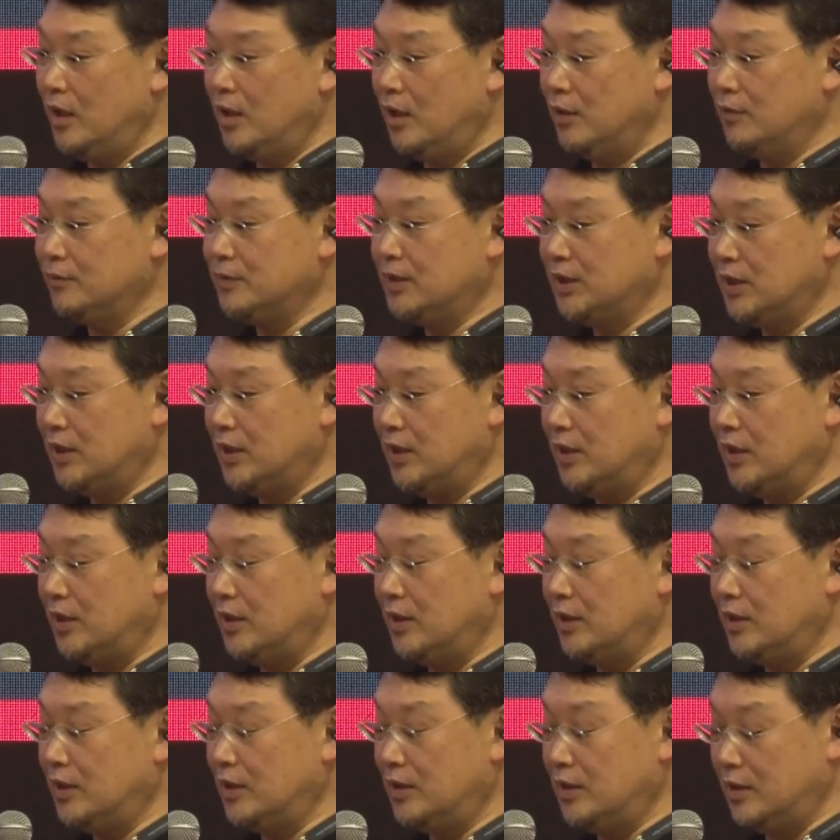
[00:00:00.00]
of
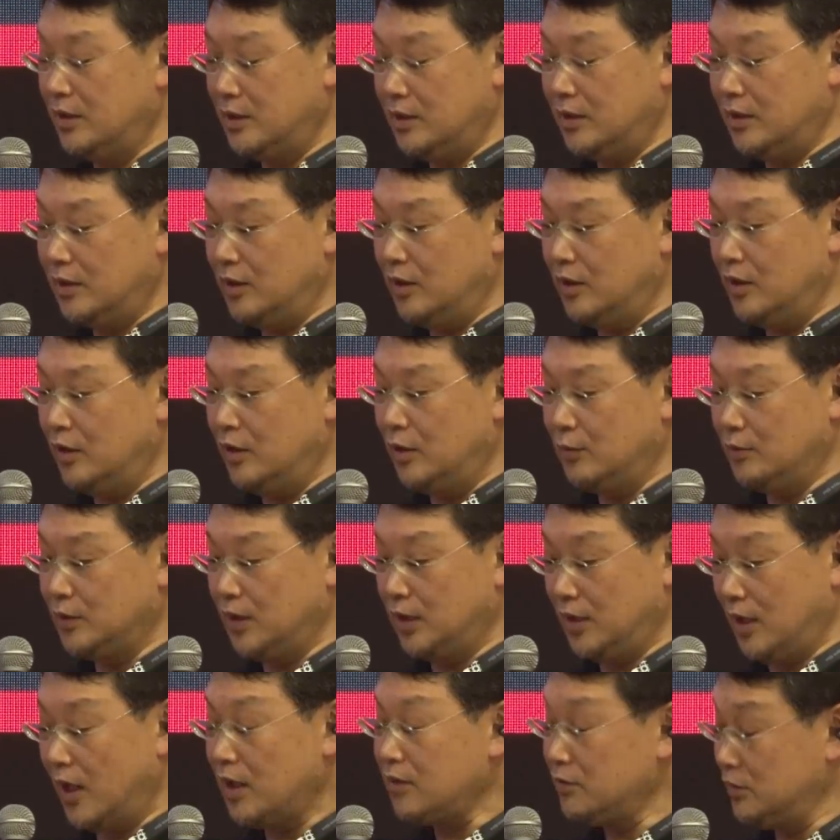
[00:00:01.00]

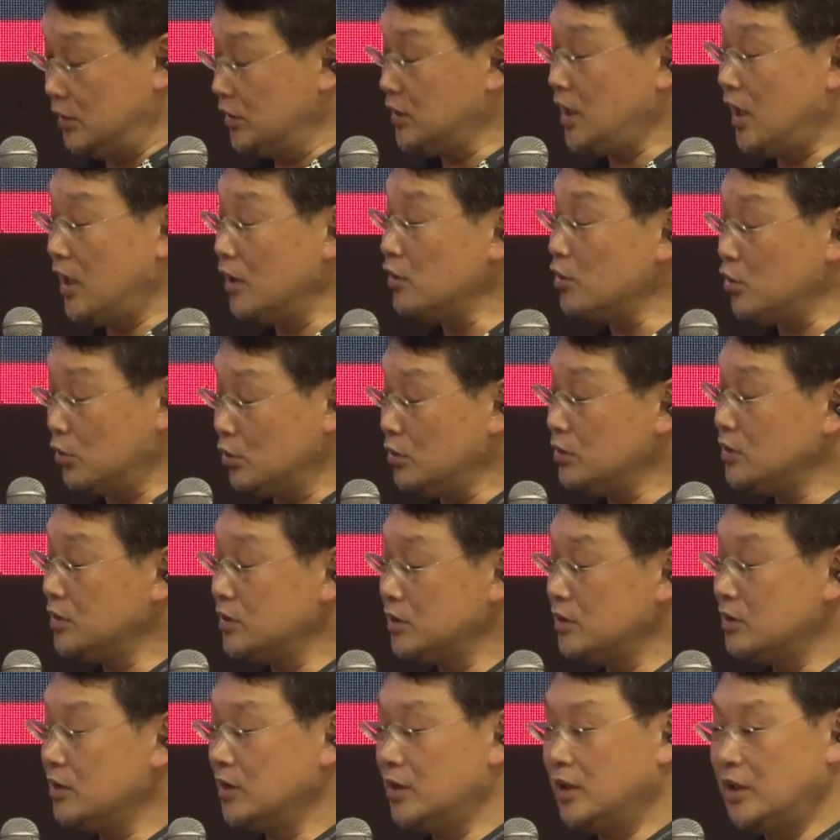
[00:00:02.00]
the language
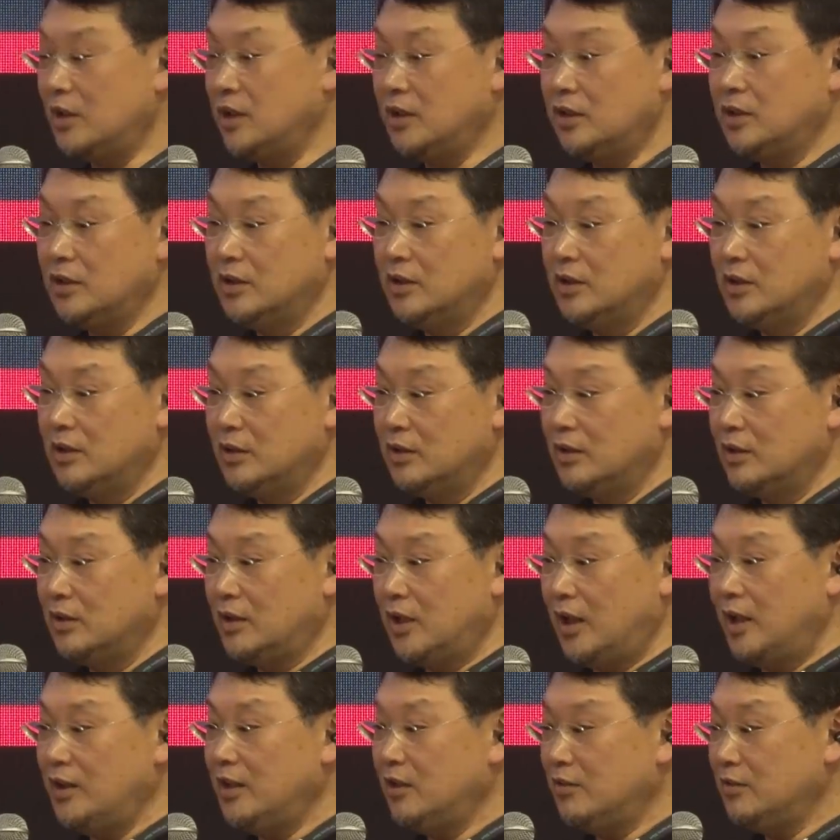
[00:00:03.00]
handles, and
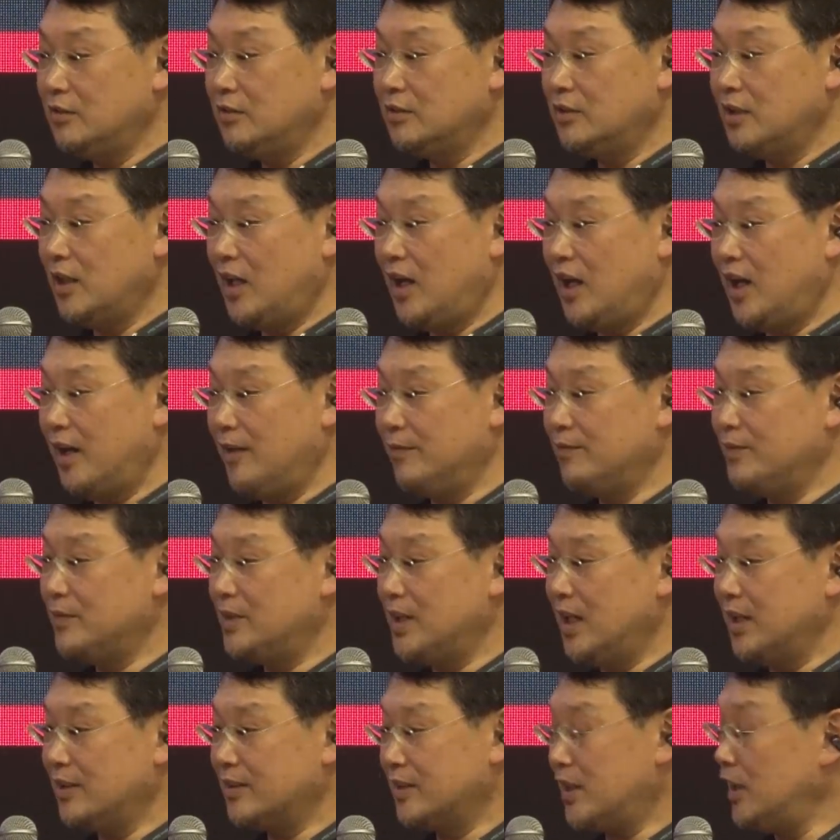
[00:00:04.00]
I didn't
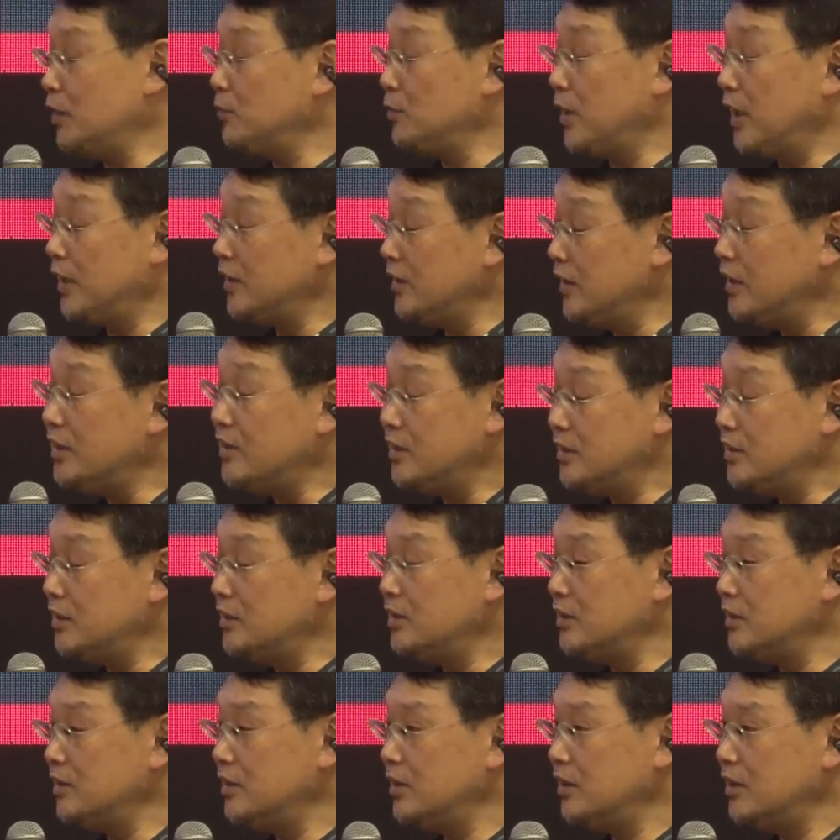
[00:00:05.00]
have that kind of
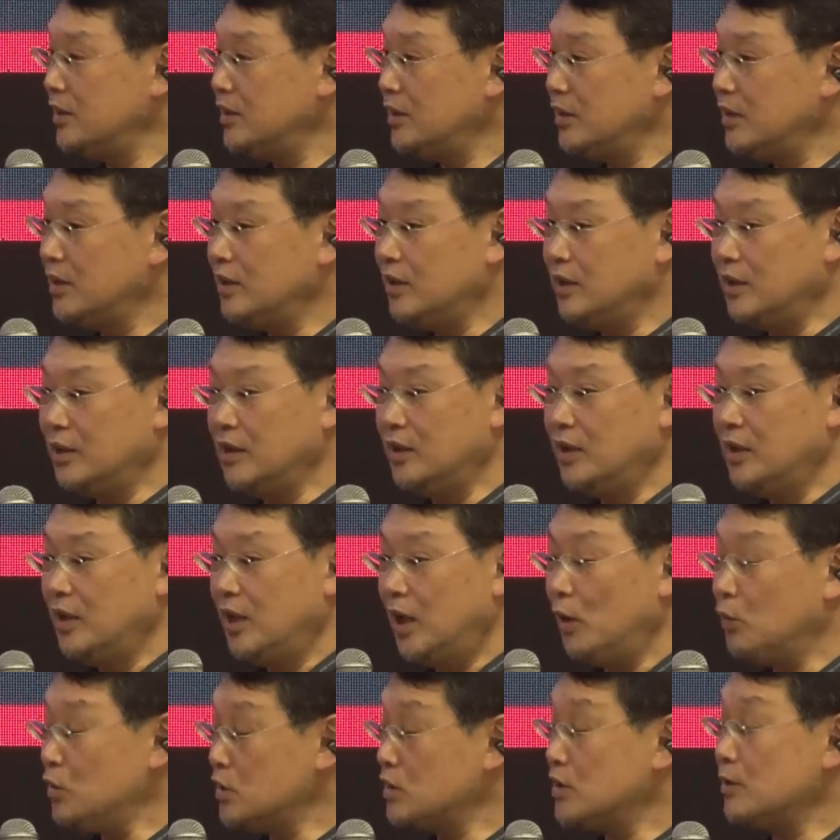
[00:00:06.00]
idea, and I
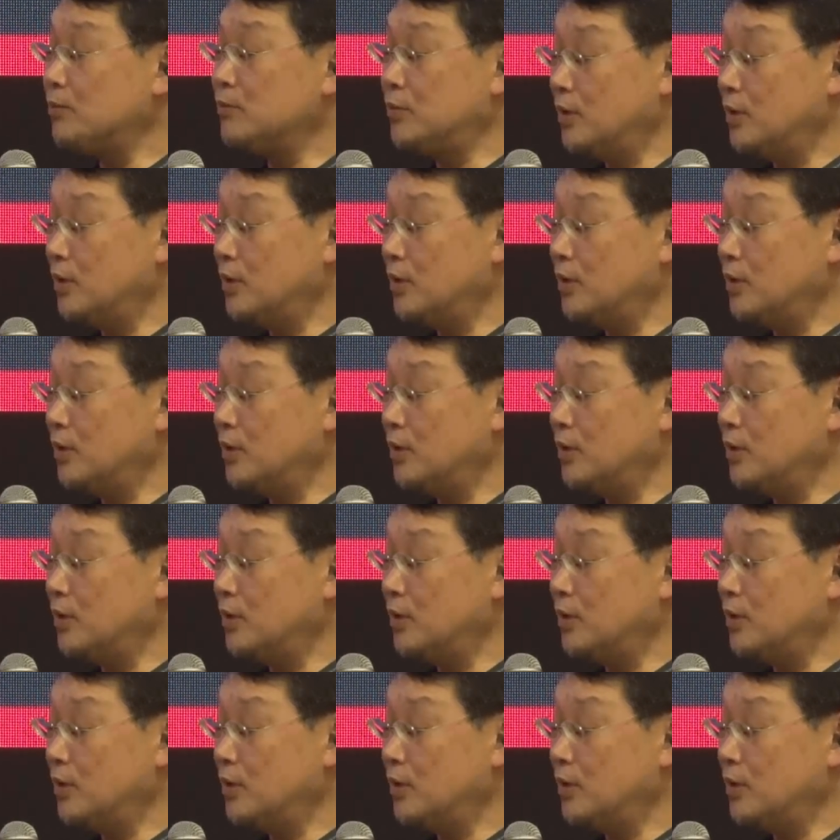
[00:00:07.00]
was